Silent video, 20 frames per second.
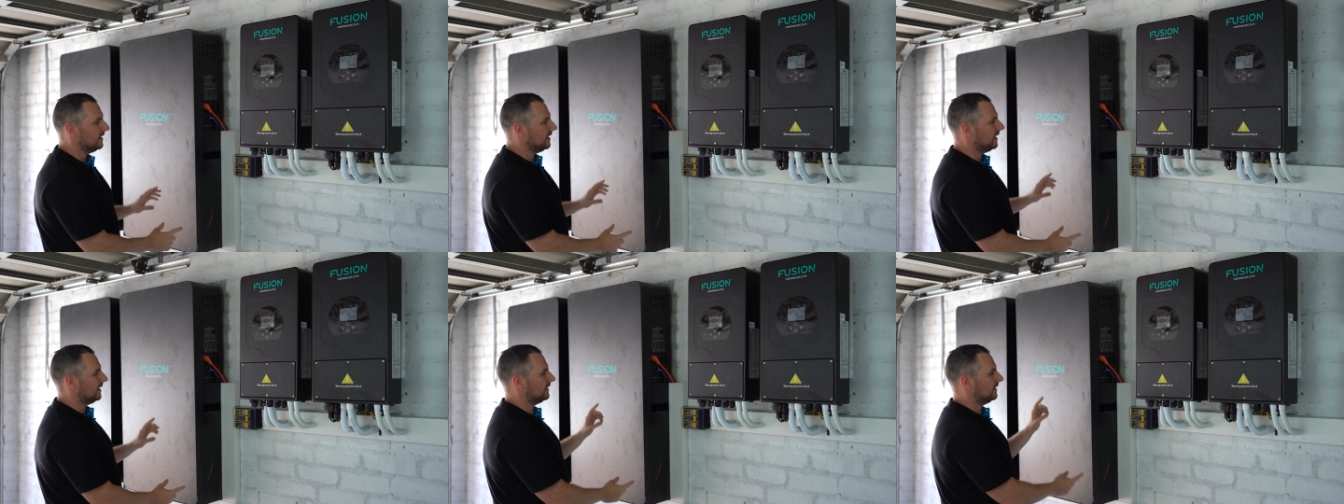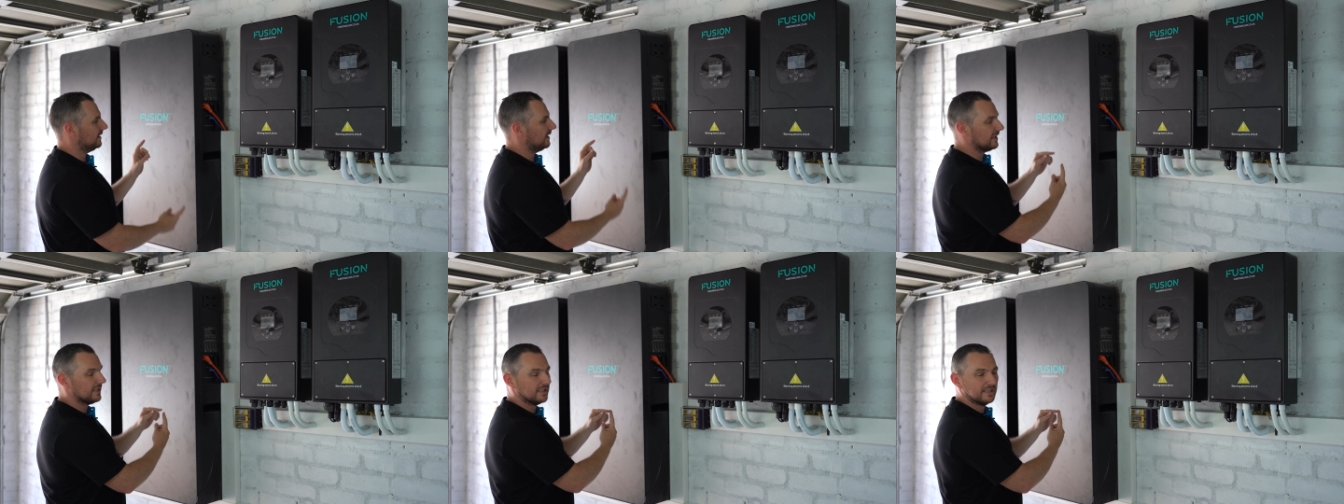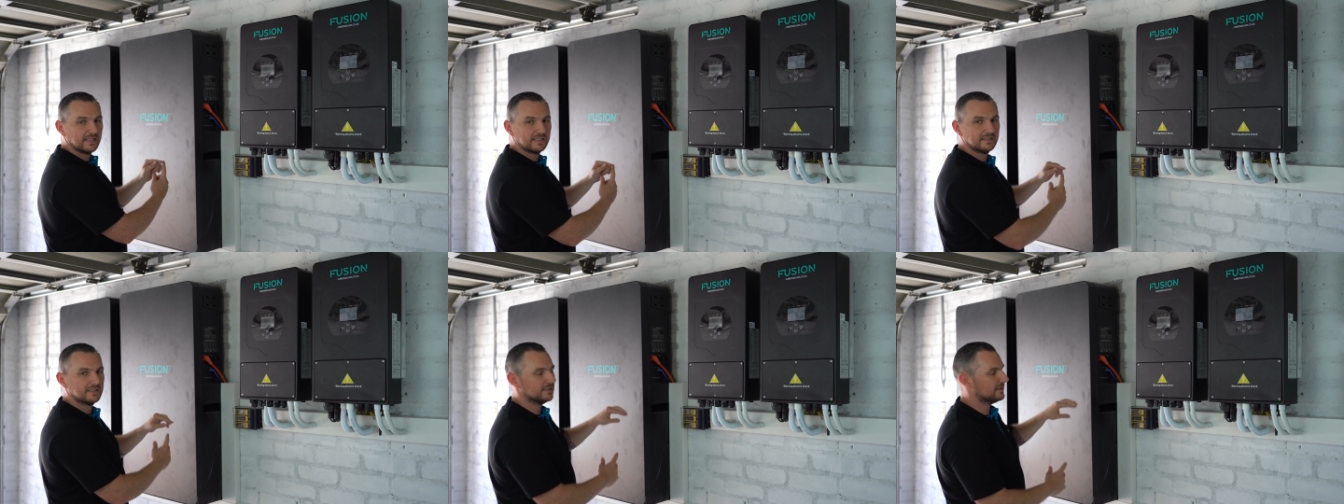And then they
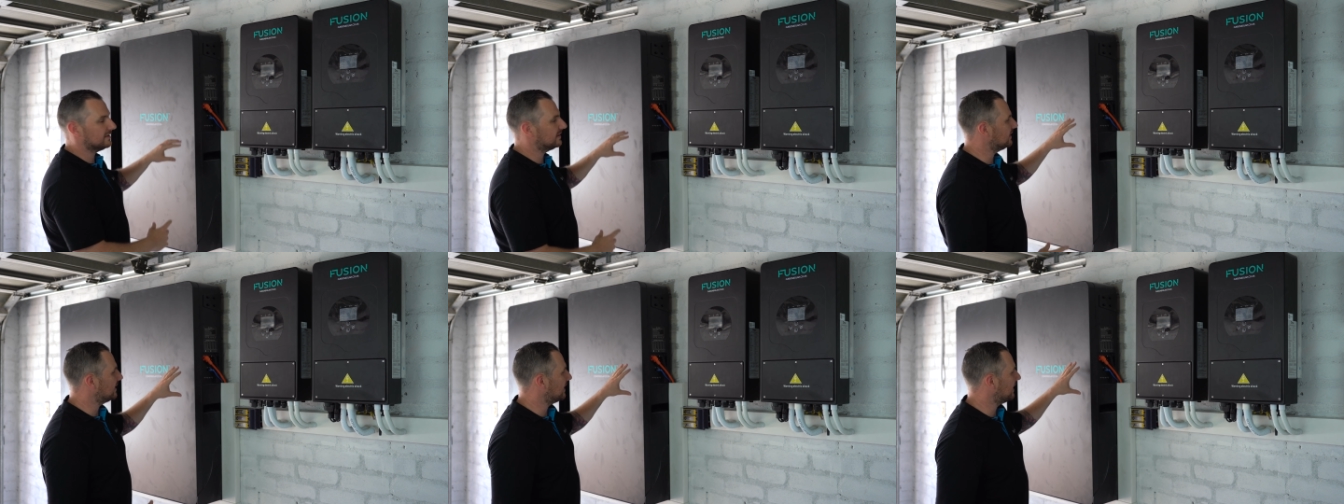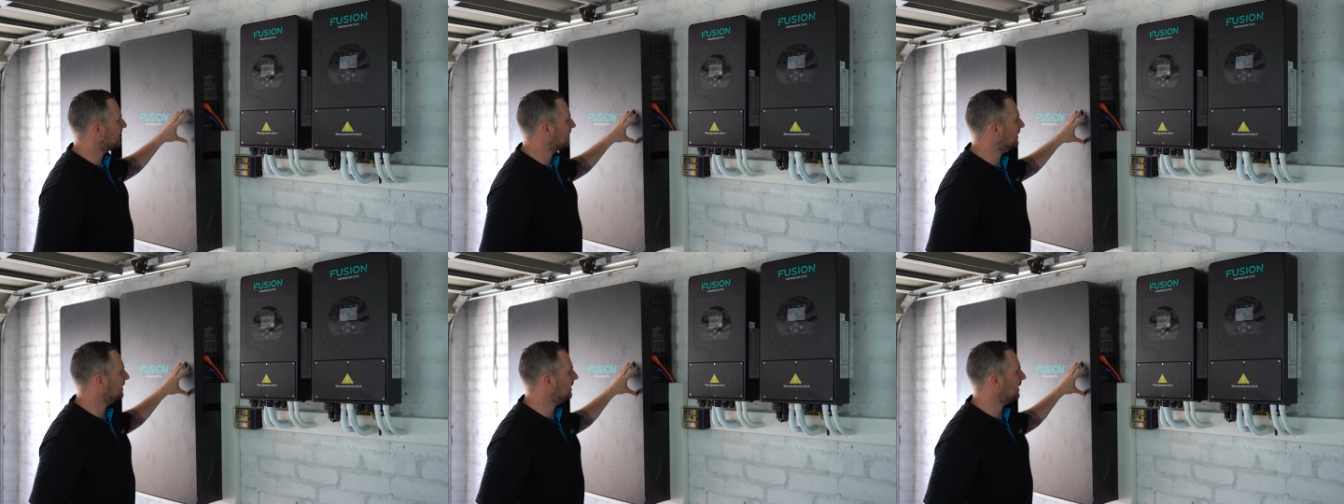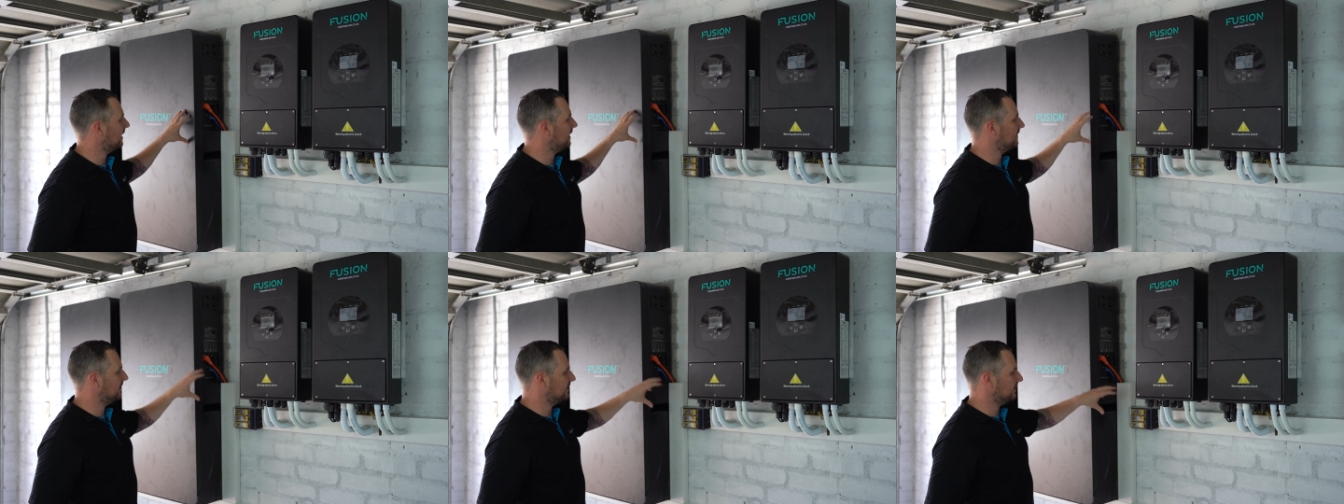connect it together
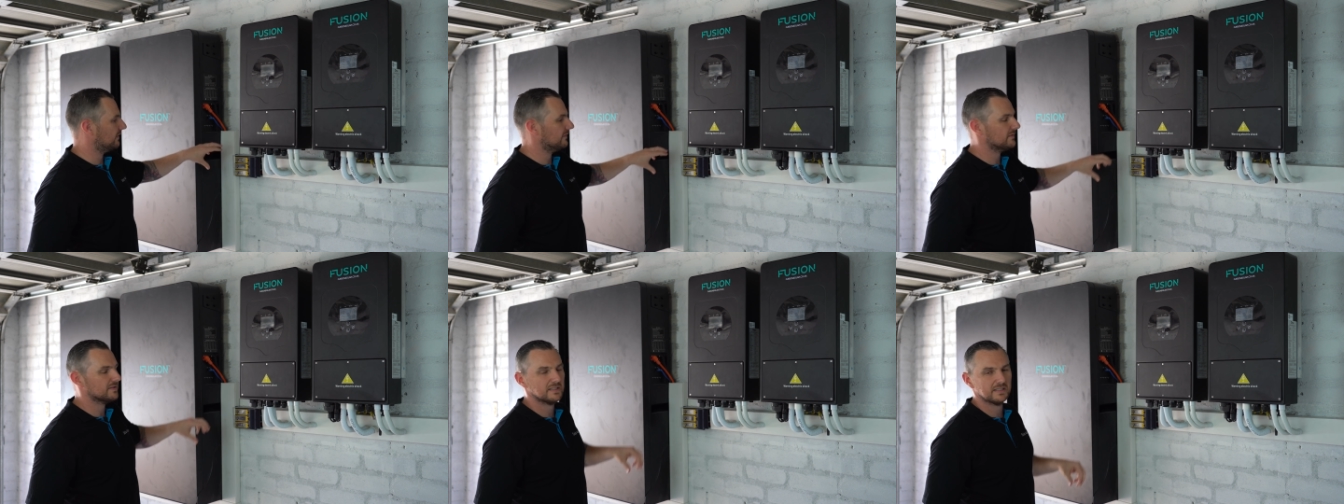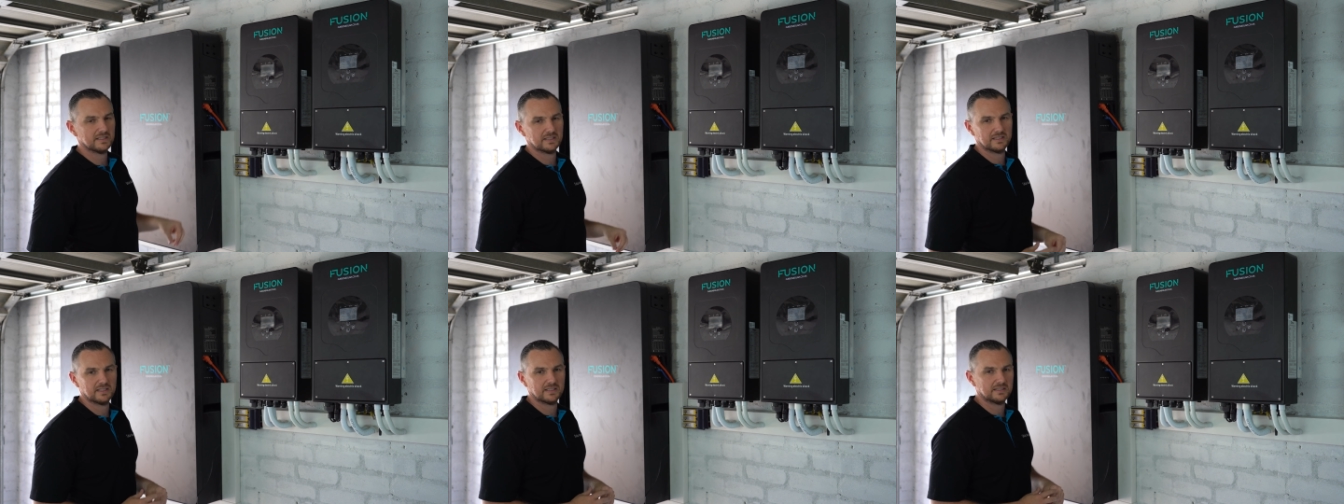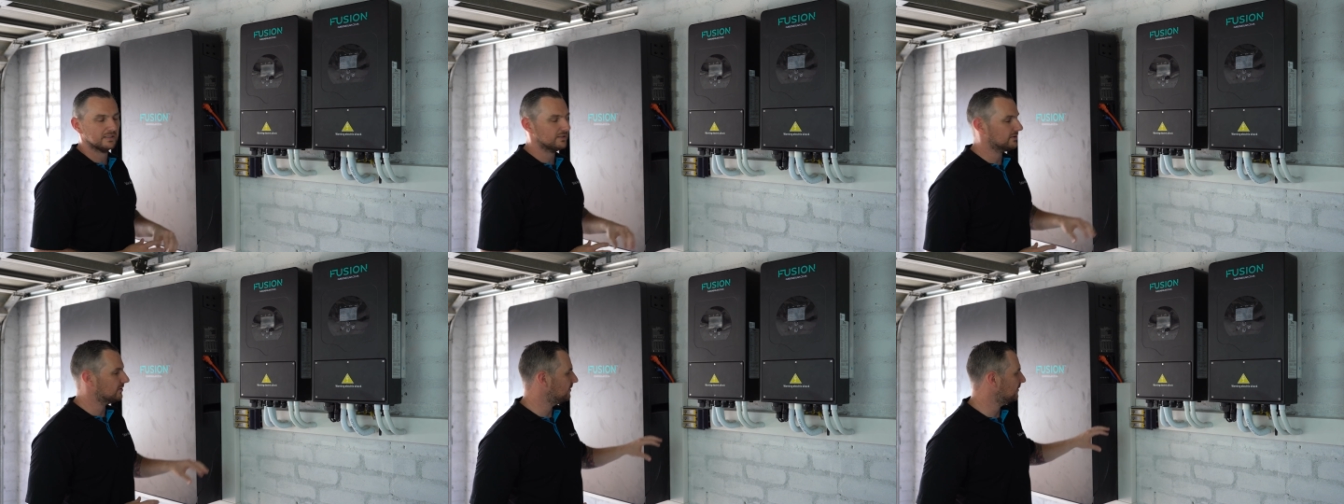and then obviously
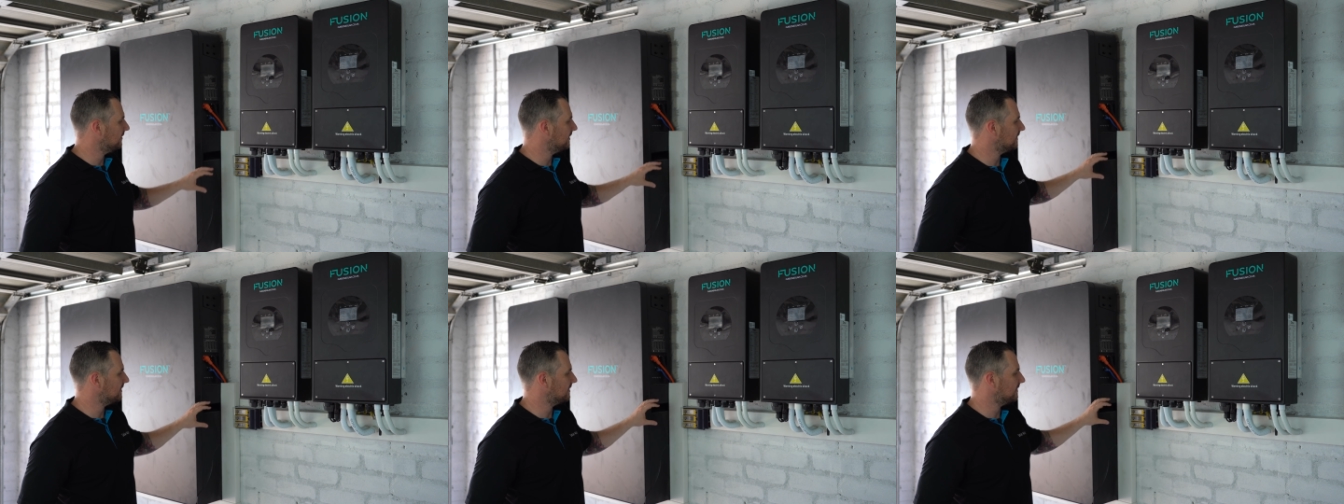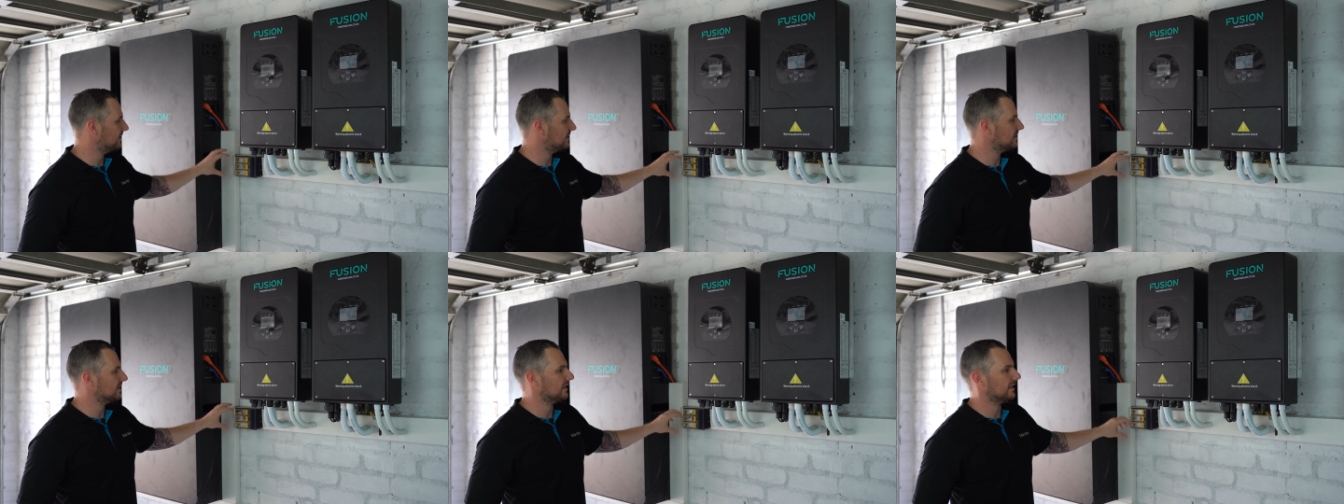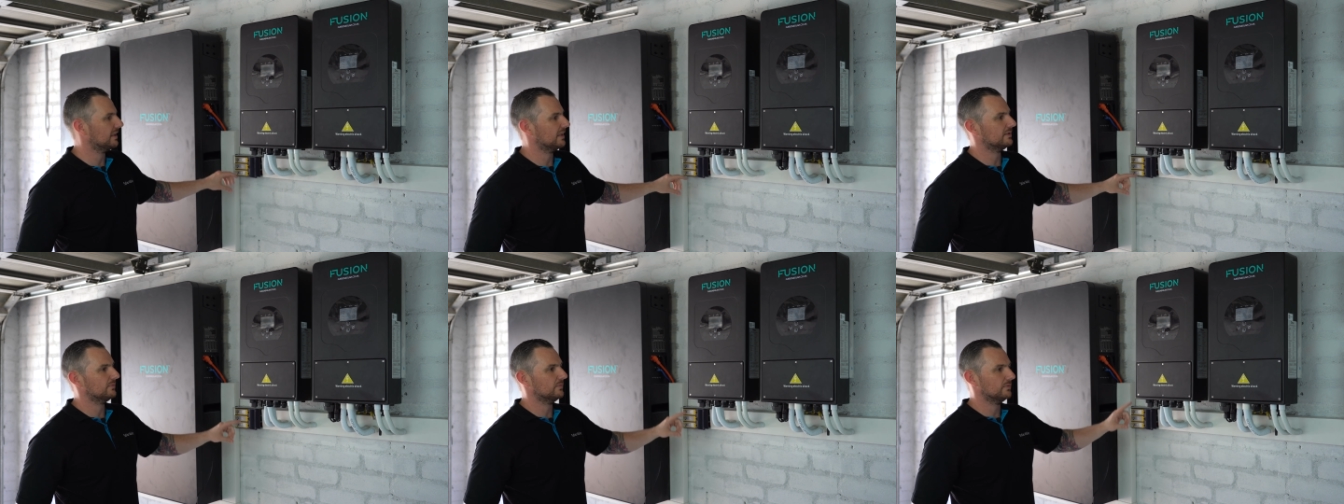connect it to this
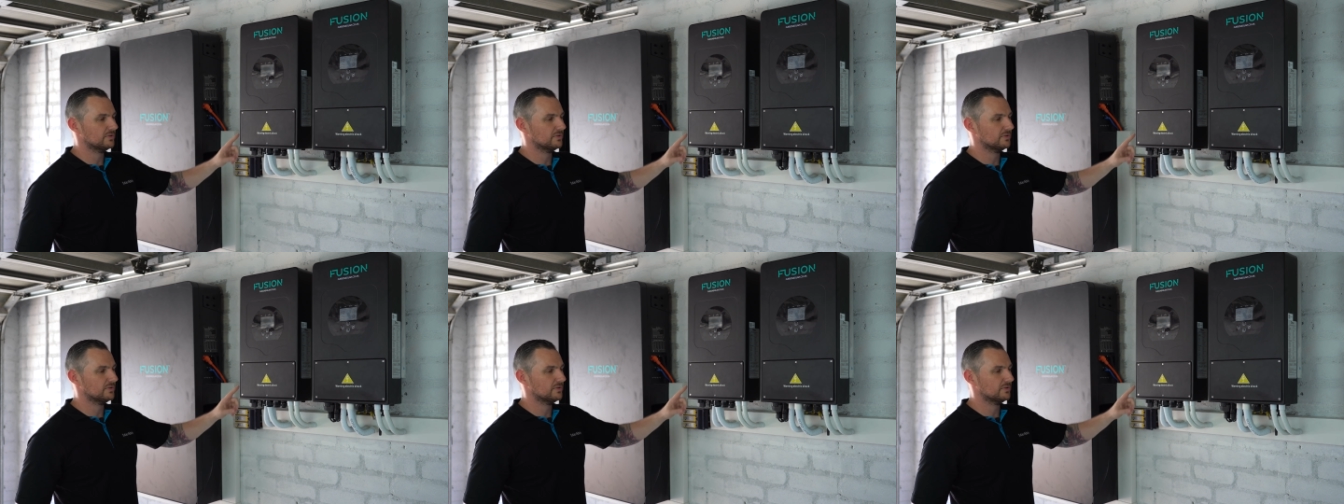disconnect,